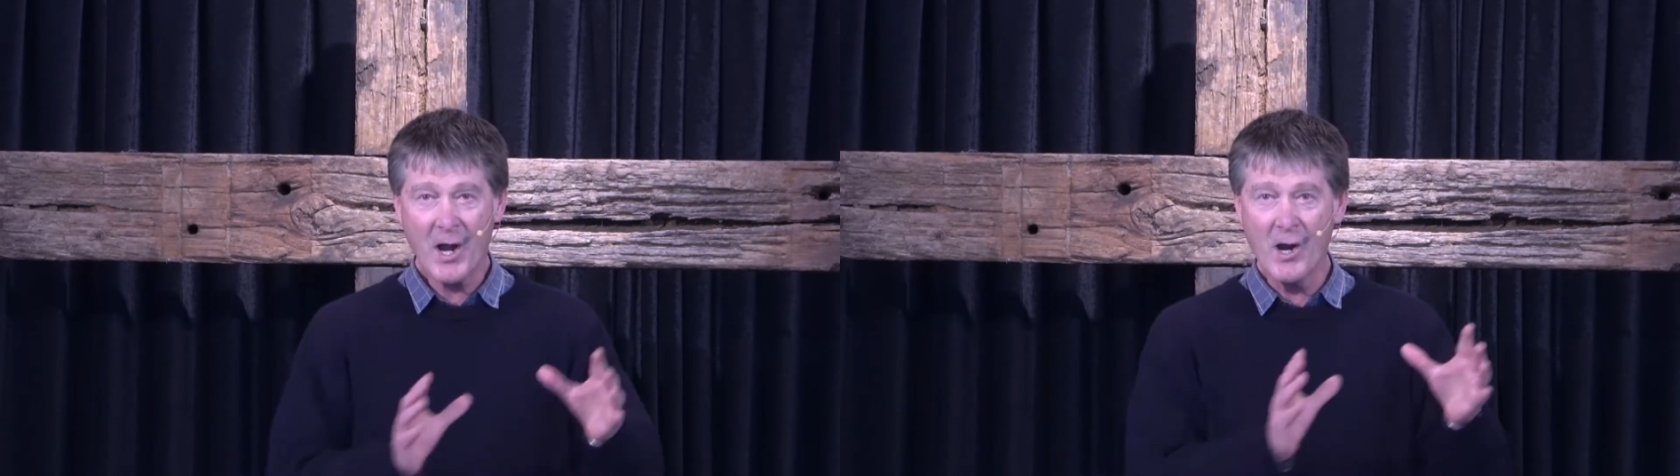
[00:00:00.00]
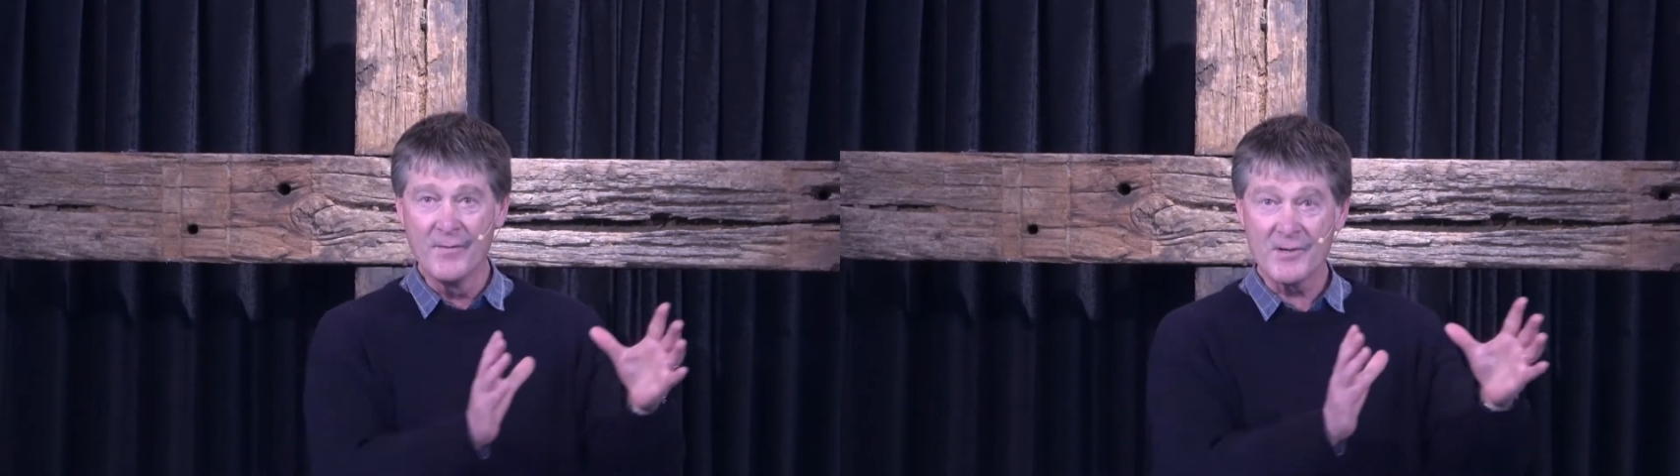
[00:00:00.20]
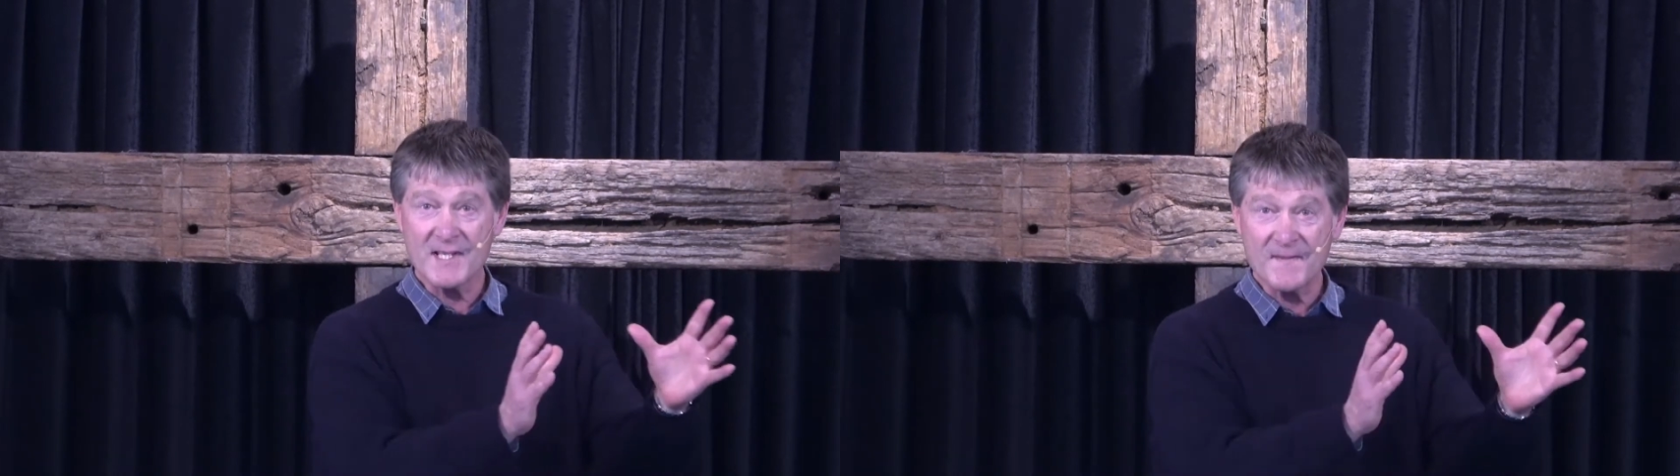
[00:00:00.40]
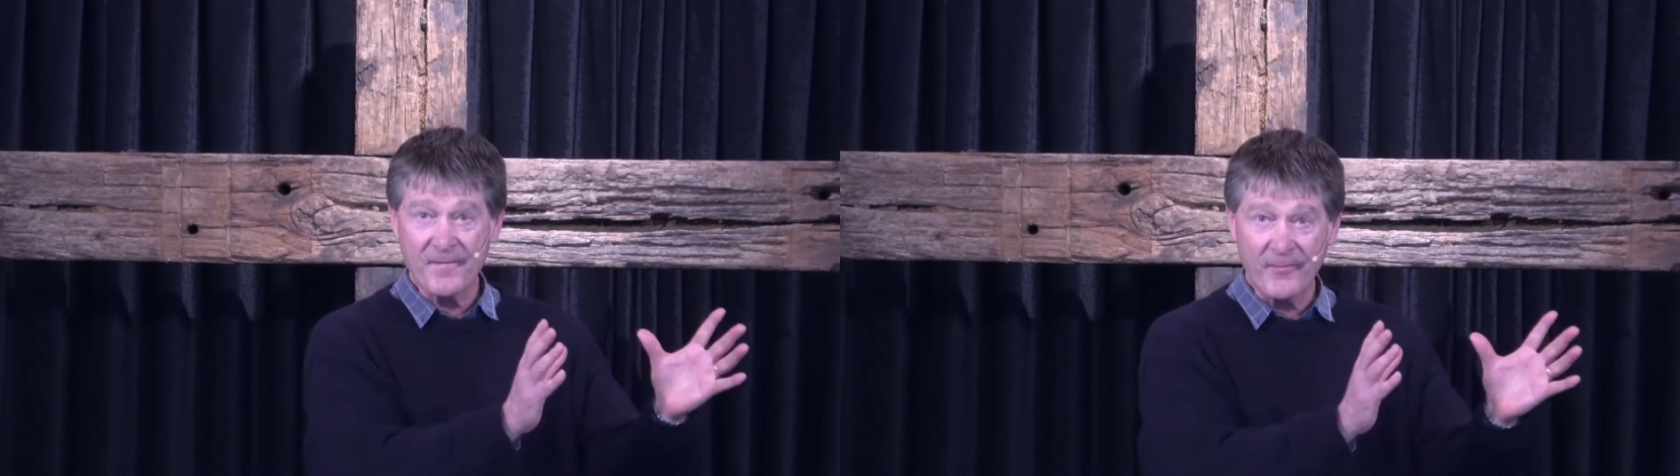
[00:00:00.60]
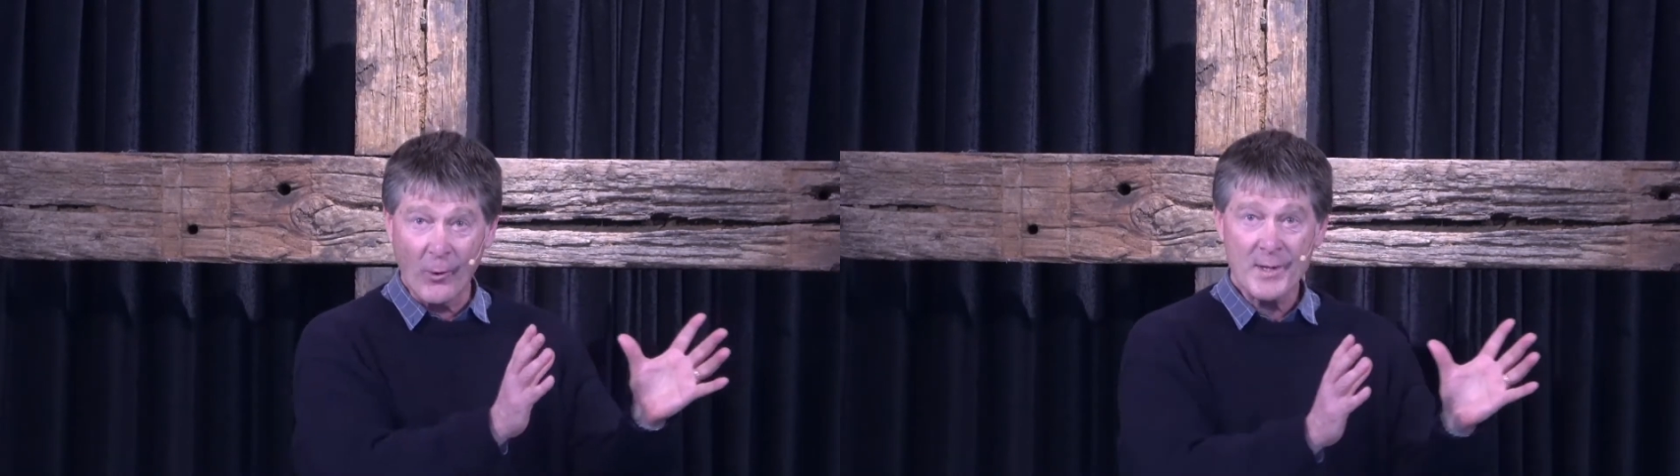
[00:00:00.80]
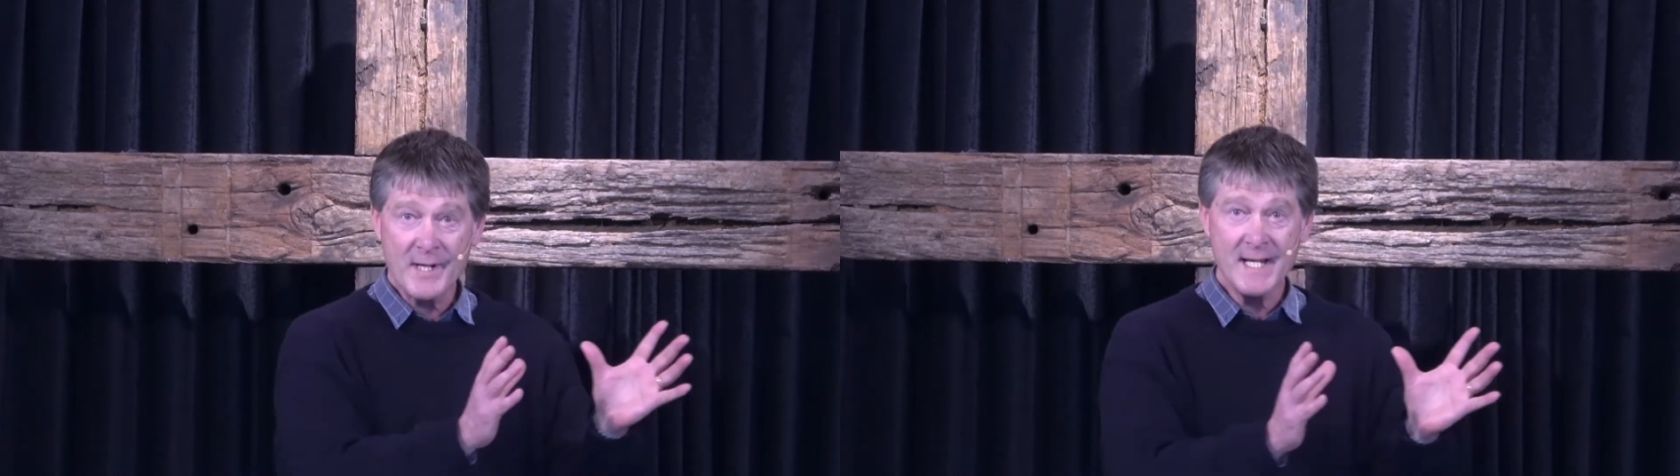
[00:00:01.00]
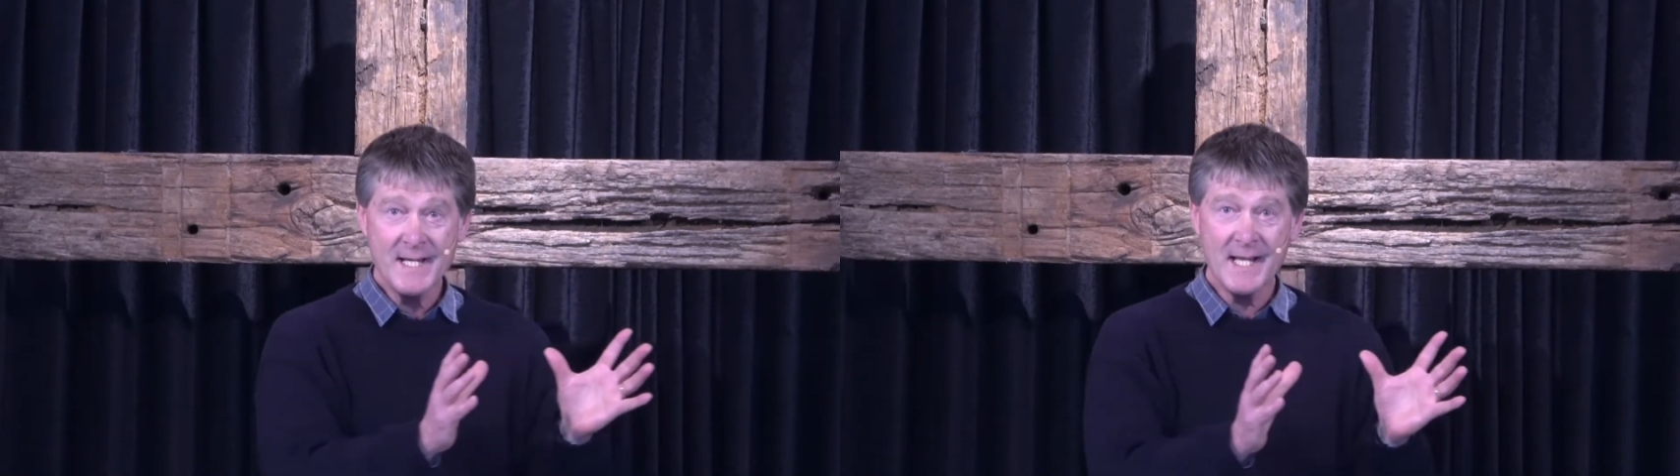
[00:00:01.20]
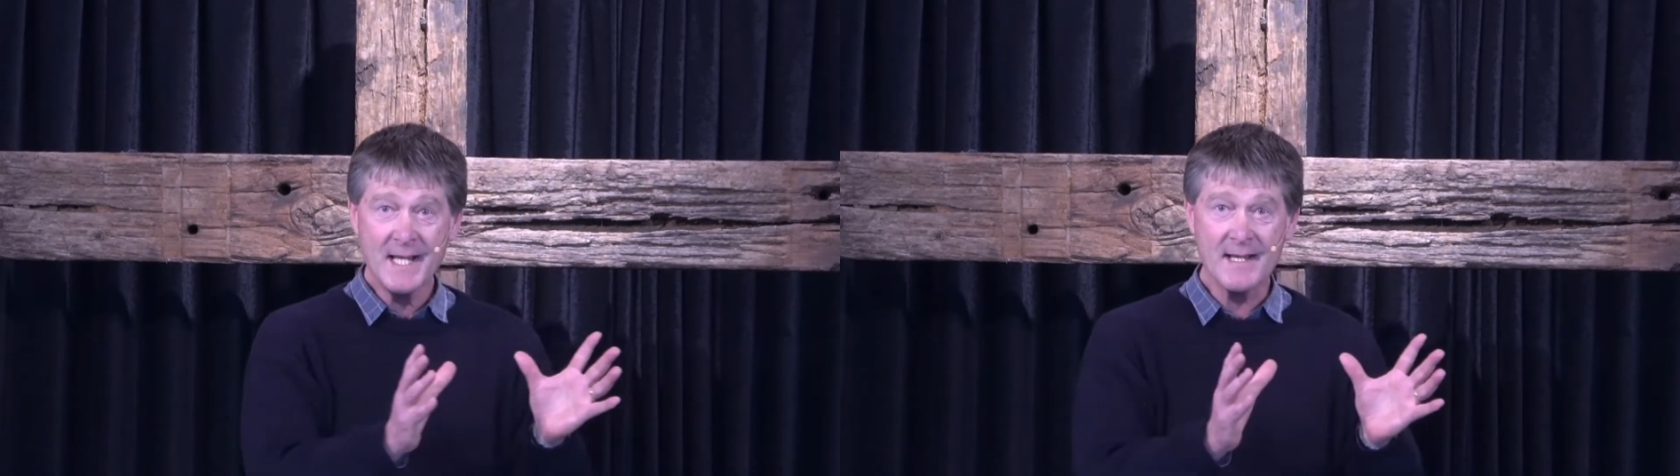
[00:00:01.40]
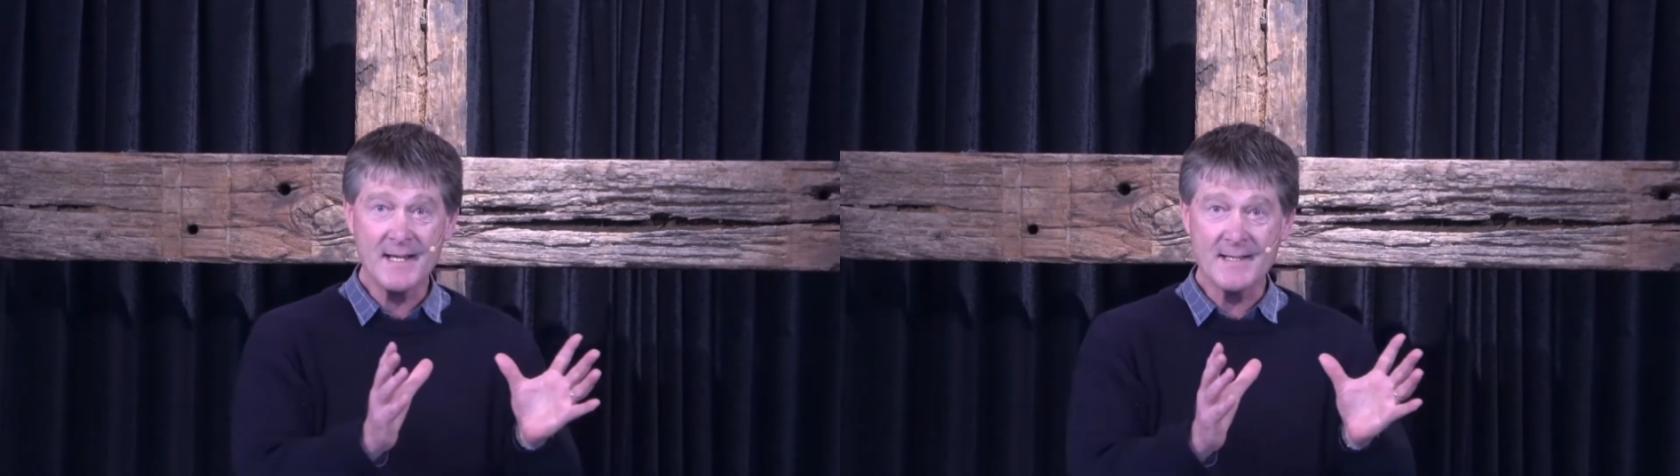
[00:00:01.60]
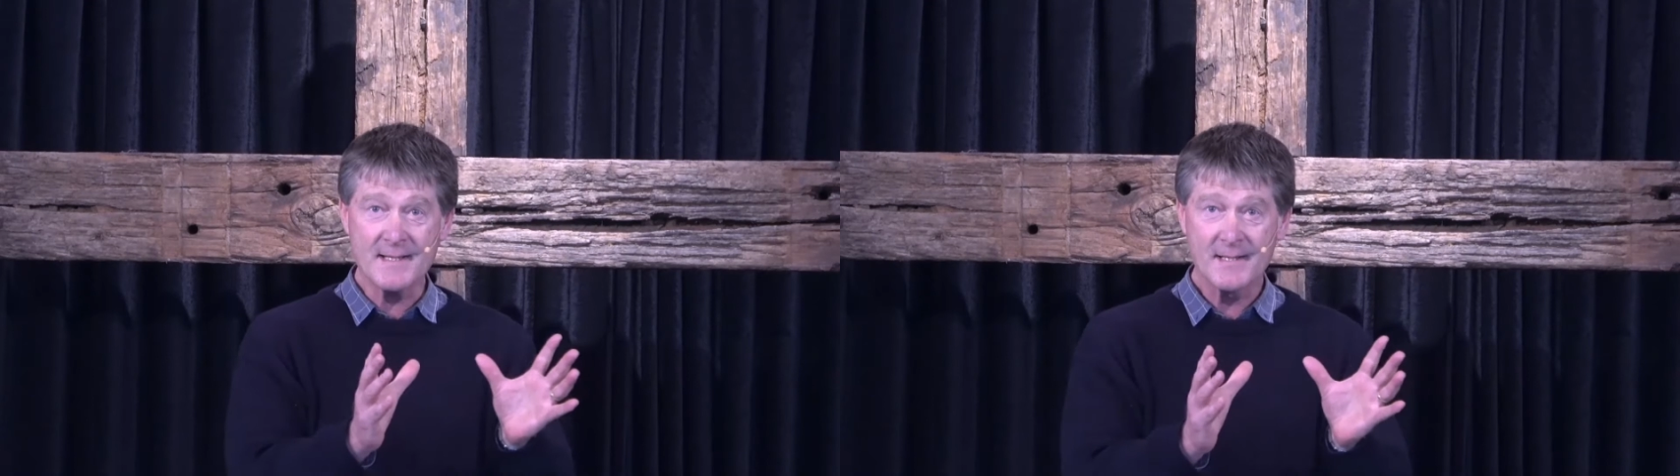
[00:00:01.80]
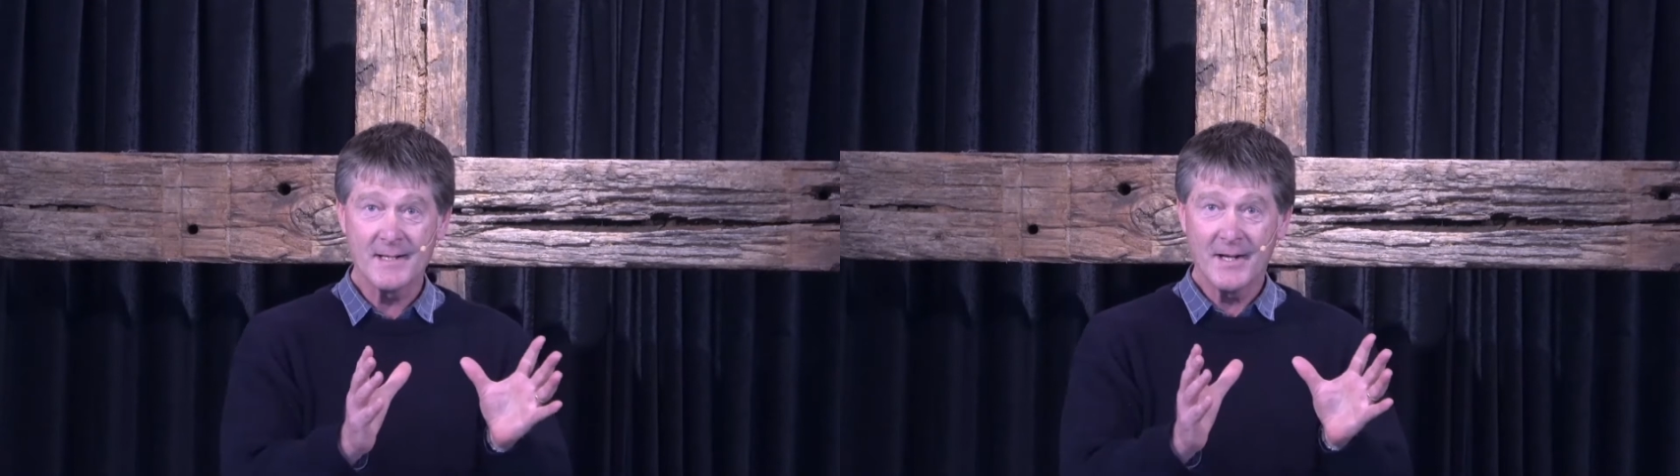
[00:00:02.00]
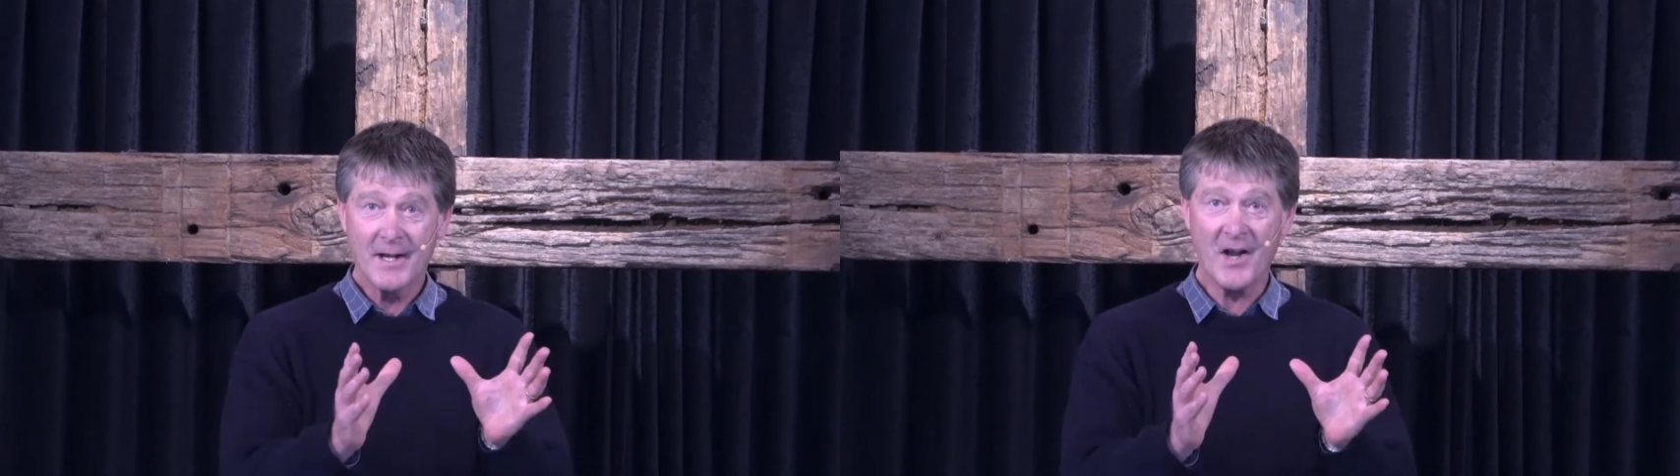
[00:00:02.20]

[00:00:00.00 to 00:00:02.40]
over his 40 years